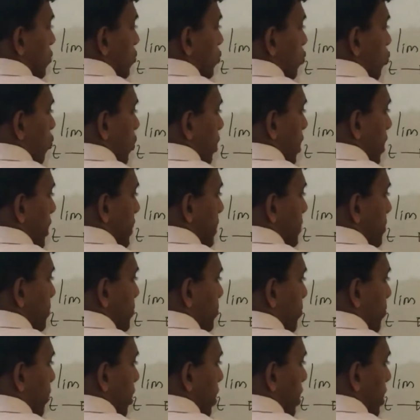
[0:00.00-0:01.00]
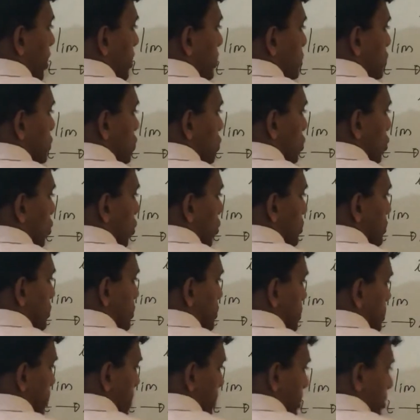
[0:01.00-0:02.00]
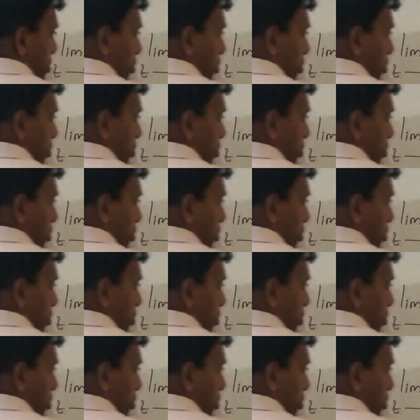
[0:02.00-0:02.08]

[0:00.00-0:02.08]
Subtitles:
1 plus cos t,